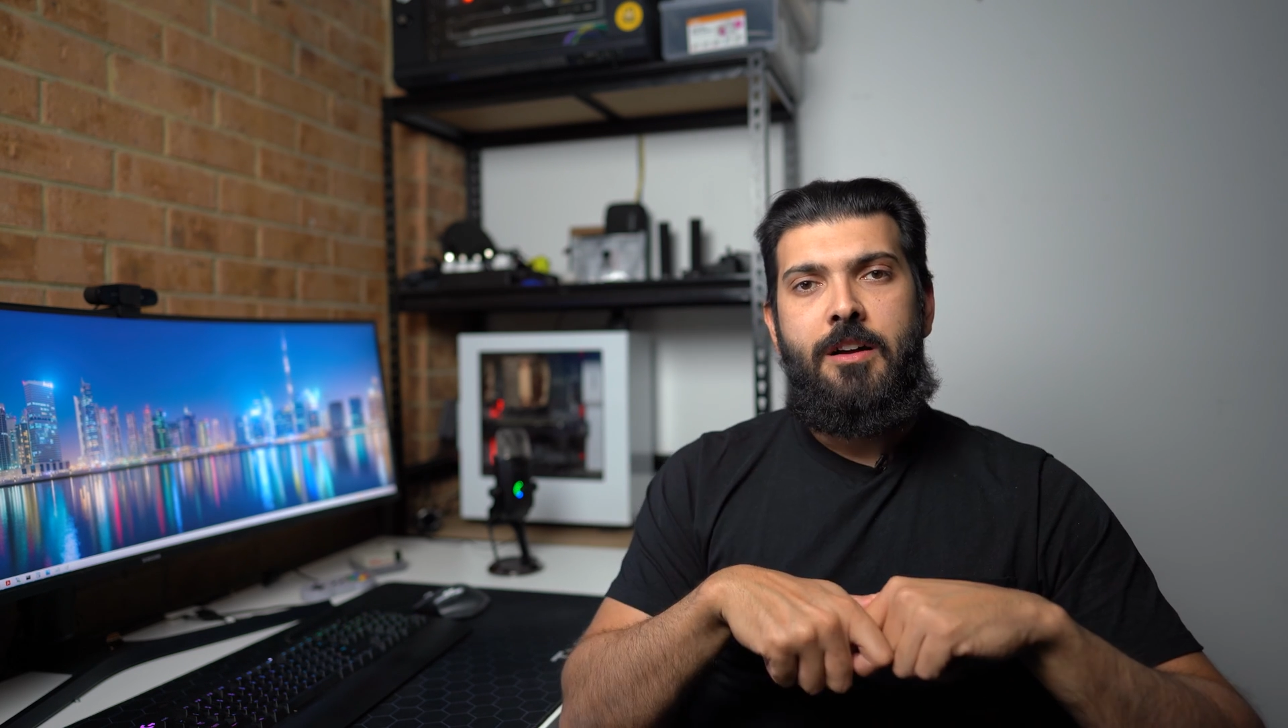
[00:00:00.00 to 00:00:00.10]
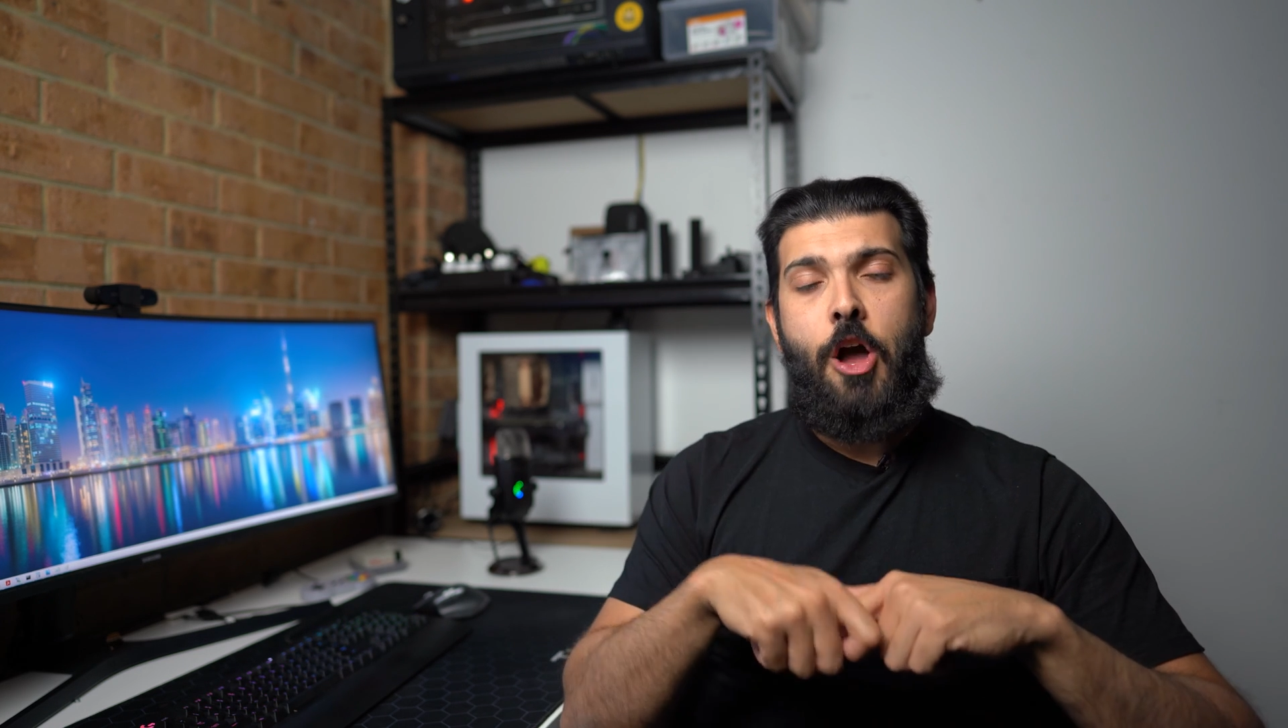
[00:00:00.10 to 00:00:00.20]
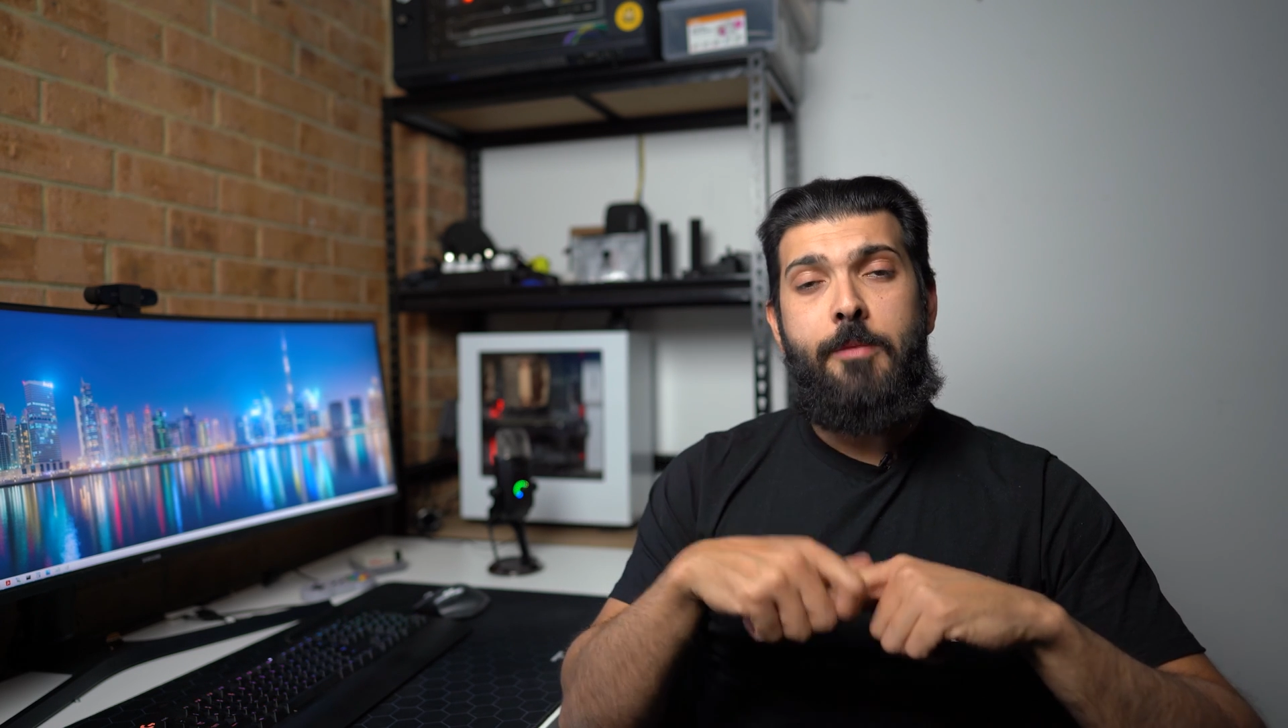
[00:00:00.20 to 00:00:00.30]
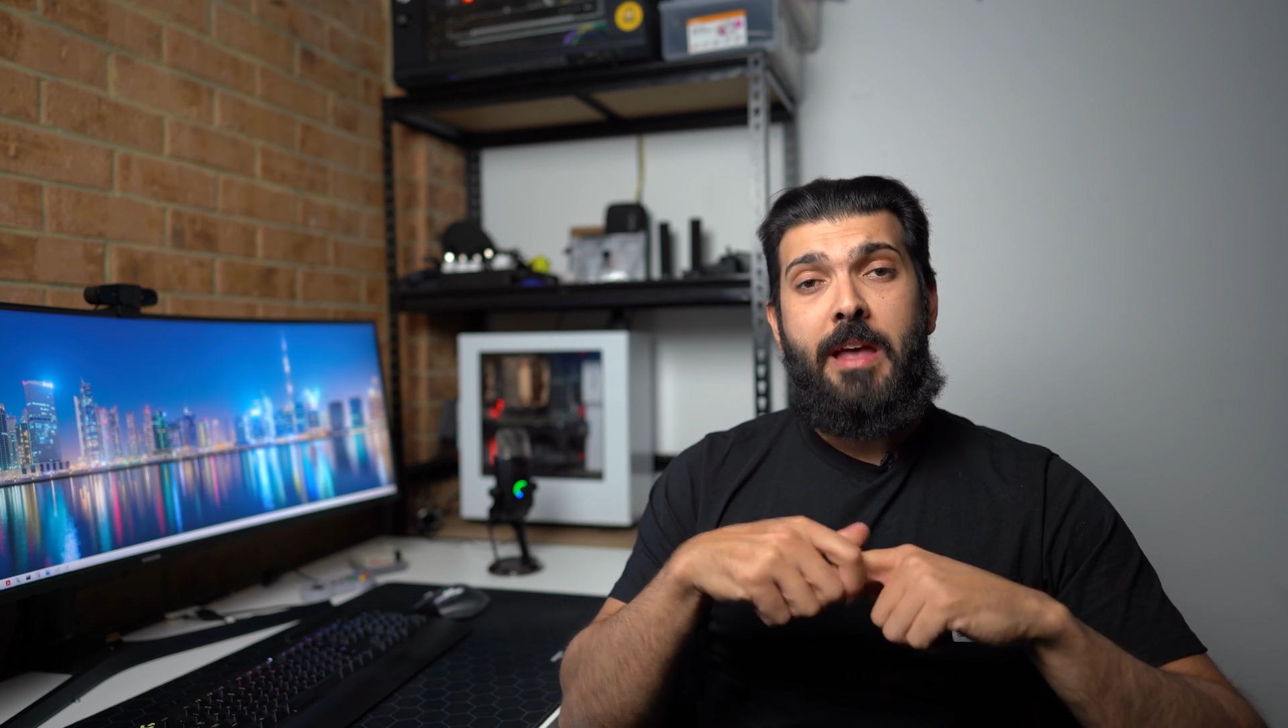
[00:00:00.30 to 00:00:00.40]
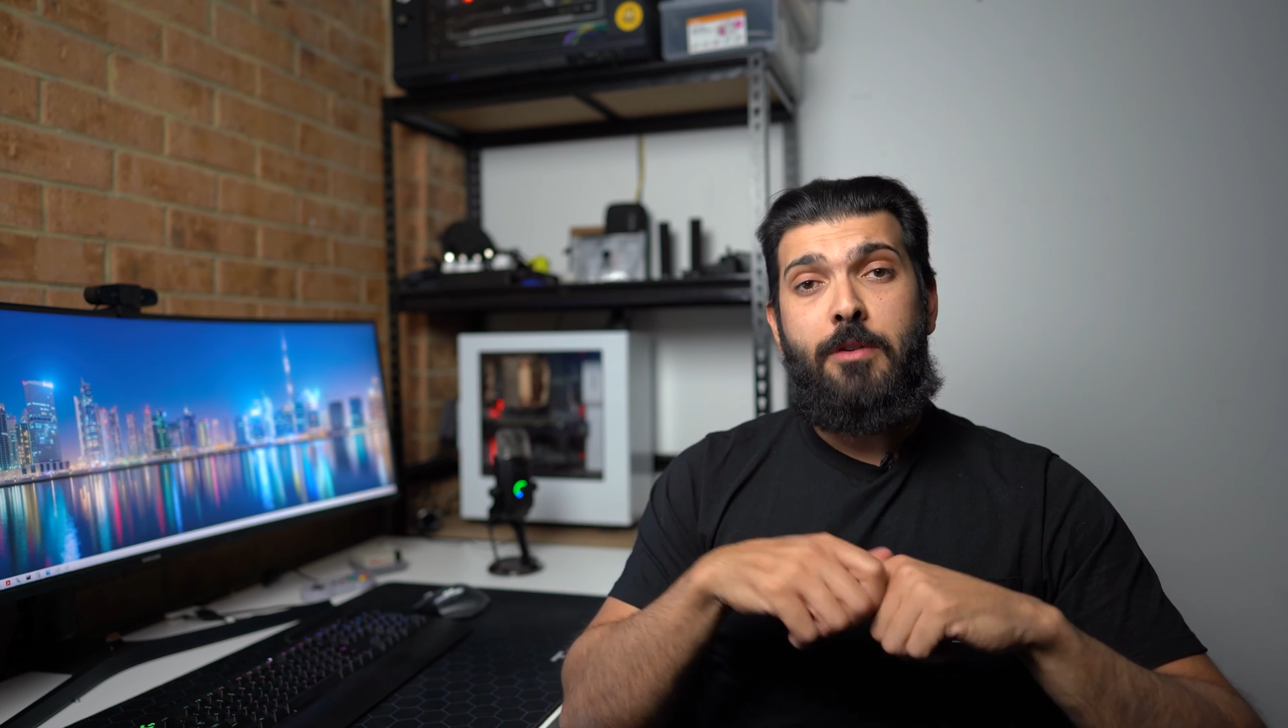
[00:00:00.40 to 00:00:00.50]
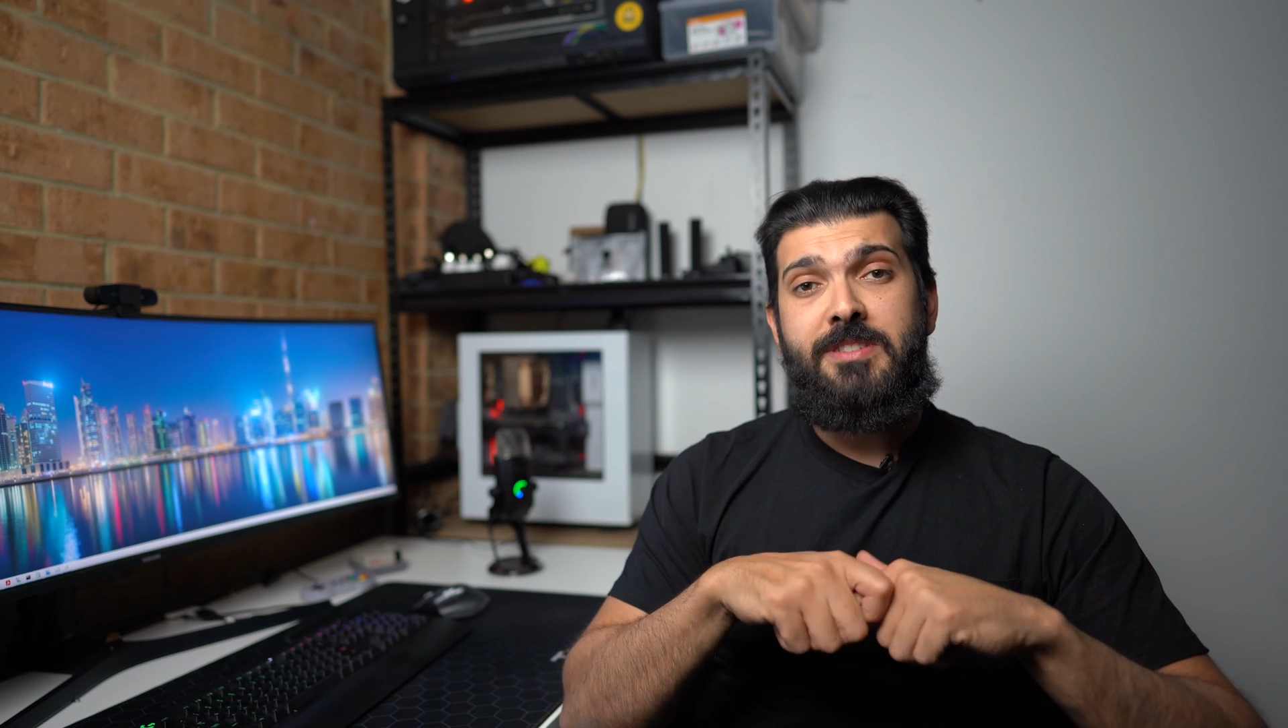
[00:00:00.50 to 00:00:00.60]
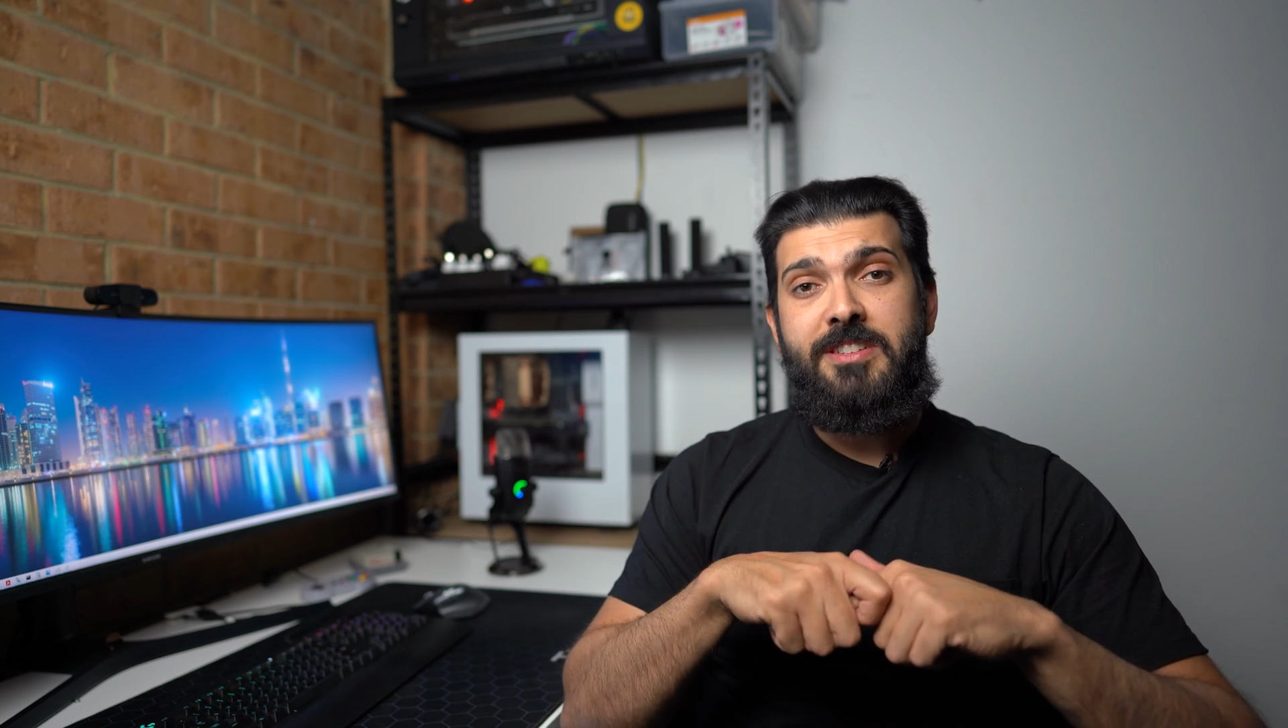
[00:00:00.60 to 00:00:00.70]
I hope that was